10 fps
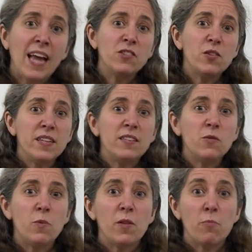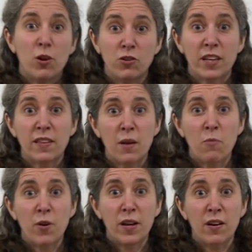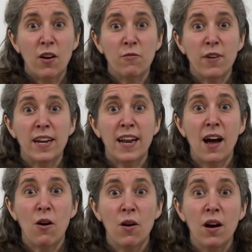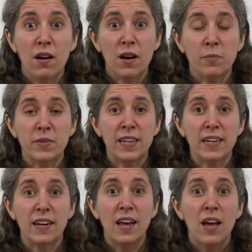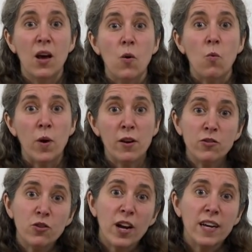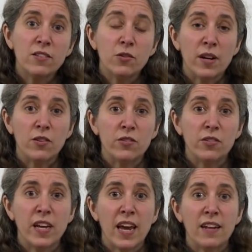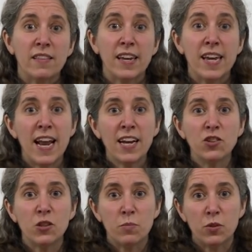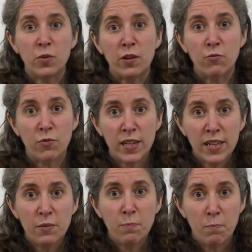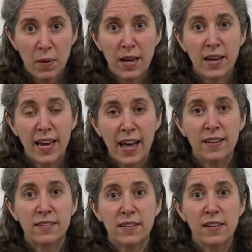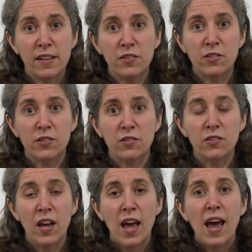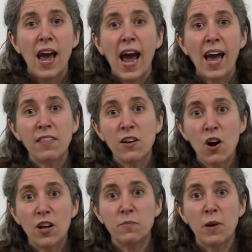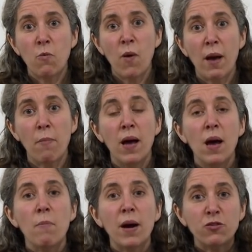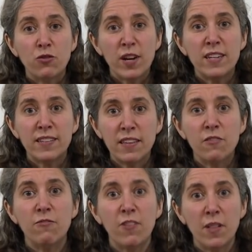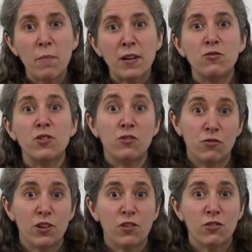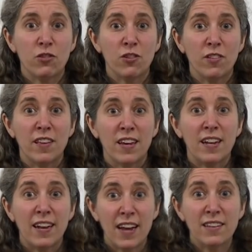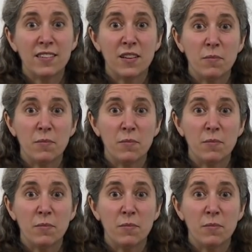And so this is where the project that I'm working on right now comes in. We're trying to understand the connection between really big galaxy clusters and the cosmic web by tracing the filamentary structure that connects